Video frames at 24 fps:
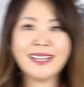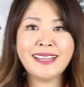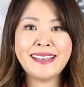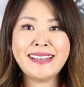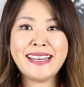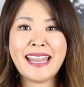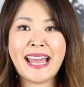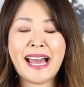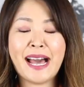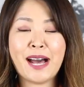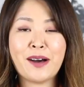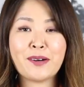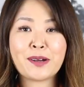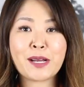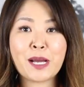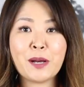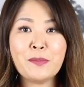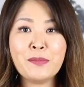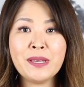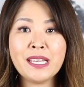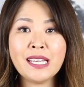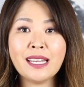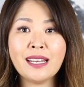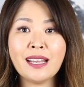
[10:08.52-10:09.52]
Now,
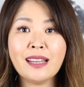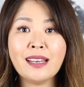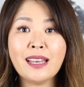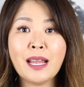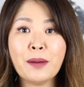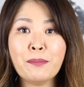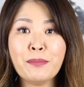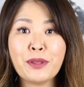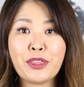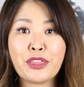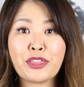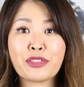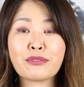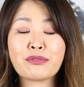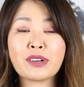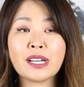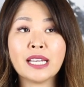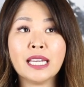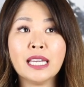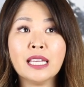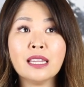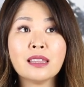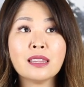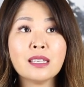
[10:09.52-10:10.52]
coming in at number
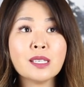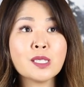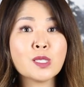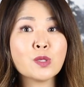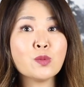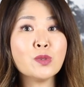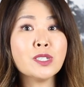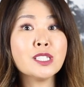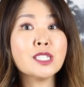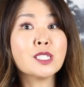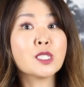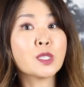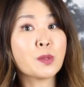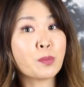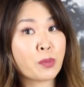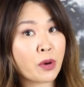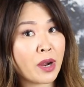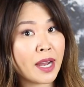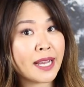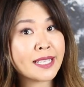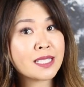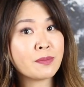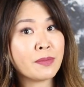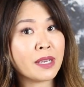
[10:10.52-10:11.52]
3, this one
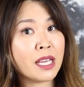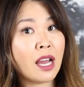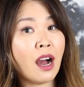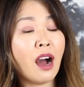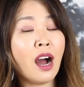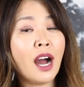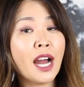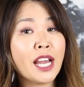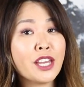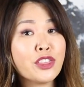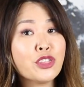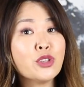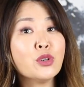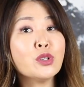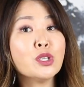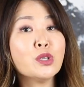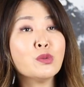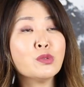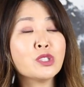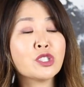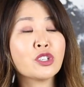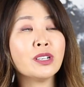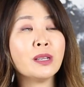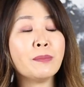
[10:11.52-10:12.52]
surprised me. I thought it
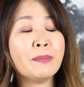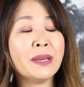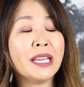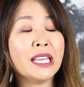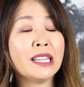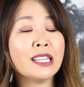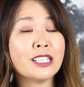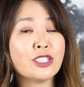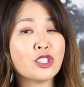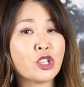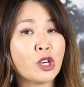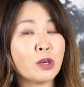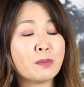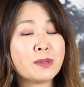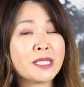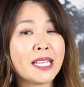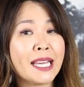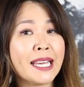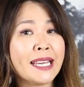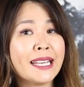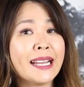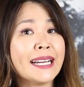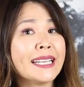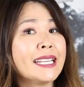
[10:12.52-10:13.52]
was going to be in the top
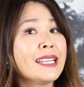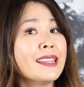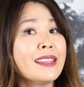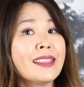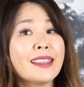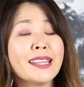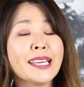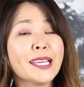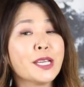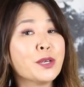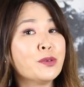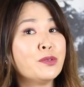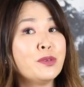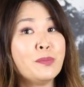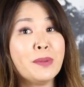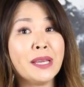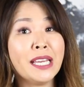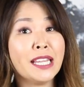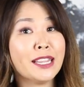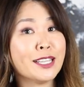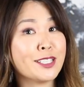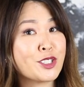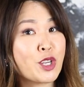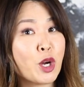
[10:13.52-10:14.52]
10. I didn't think it would be
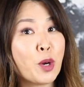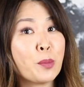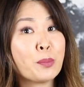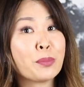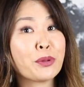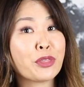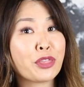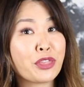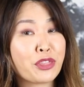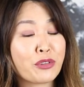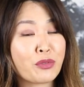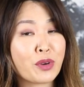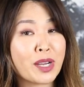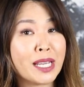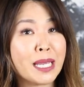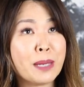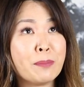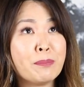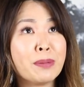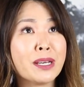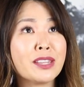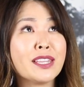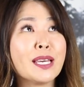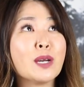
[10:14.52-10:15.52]
in the top 3,
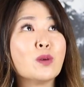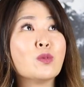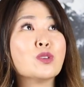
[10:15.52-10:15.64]
but there